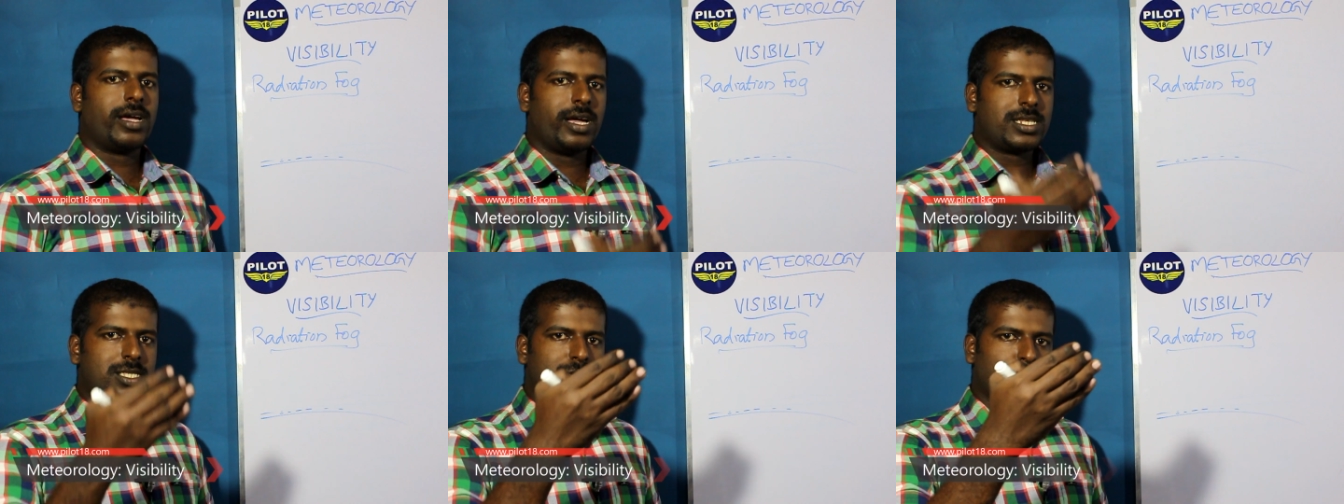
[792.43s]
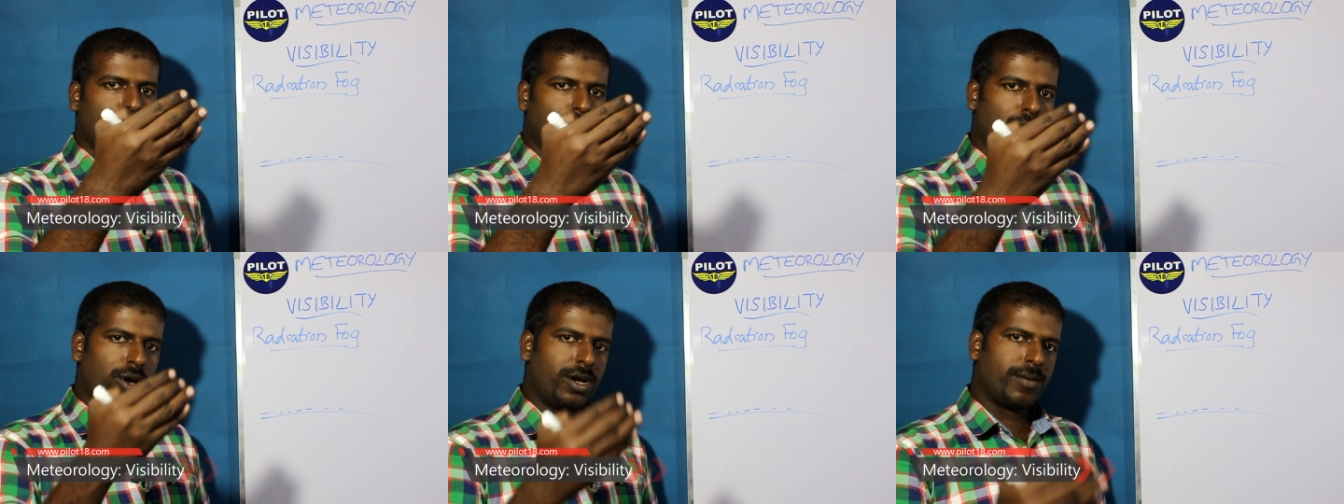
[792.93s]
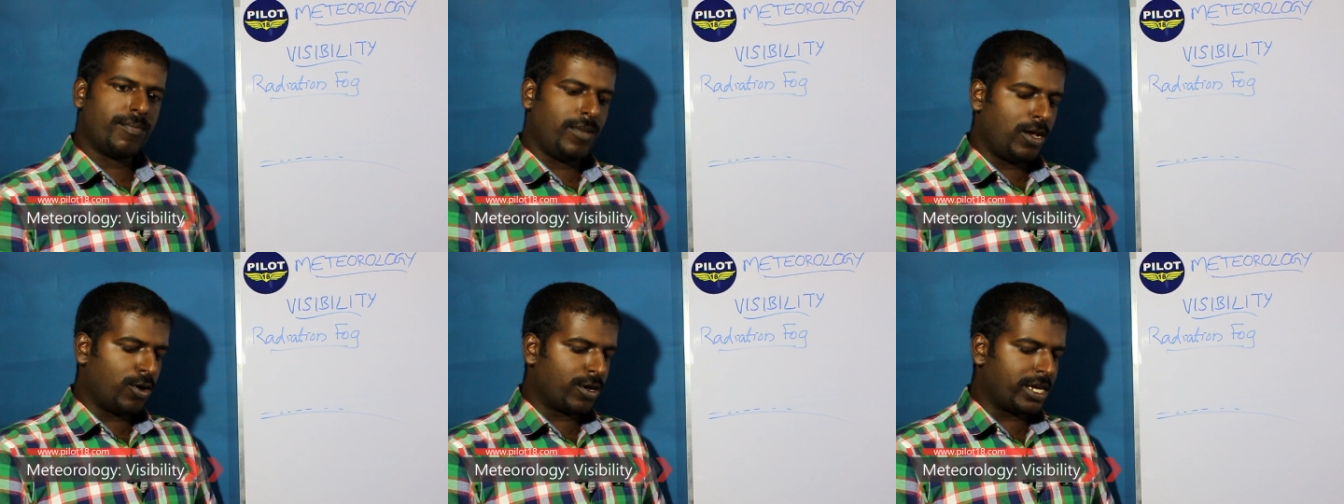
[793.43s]
gets cooled
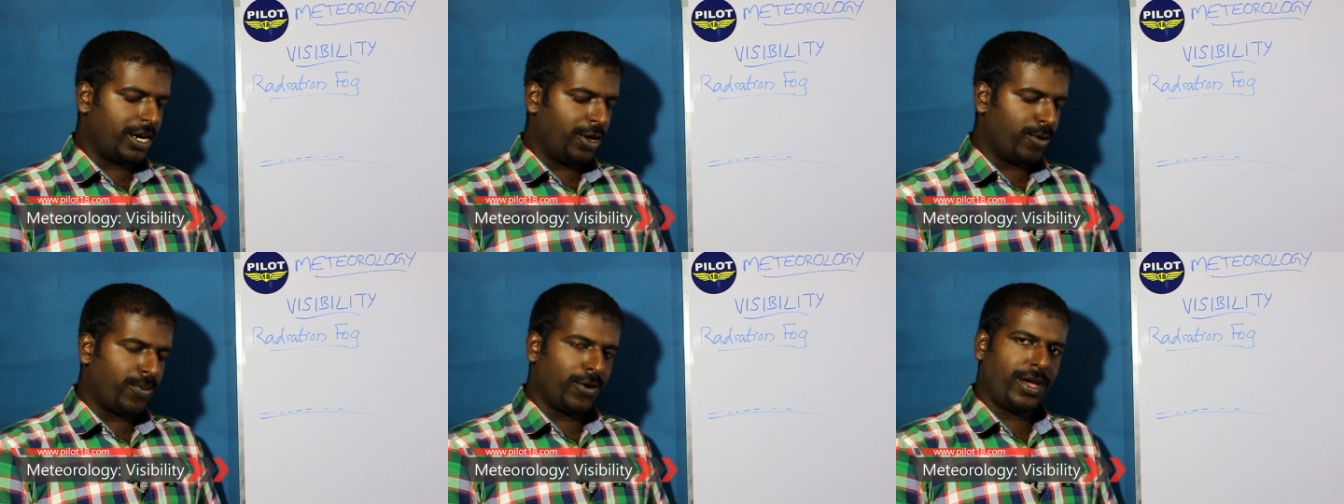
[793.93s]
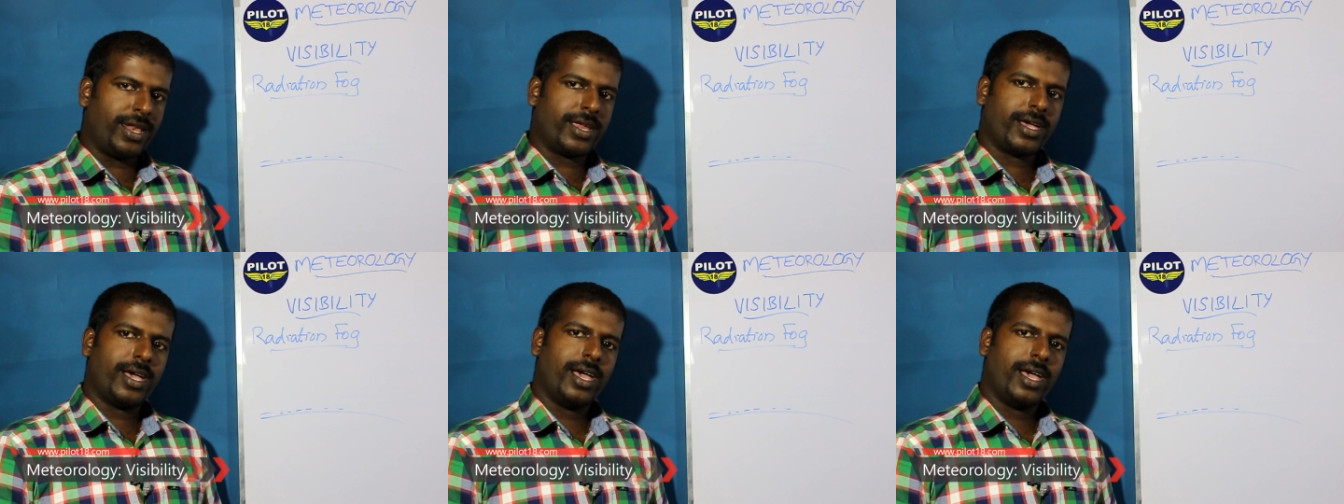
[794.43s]
below the dew point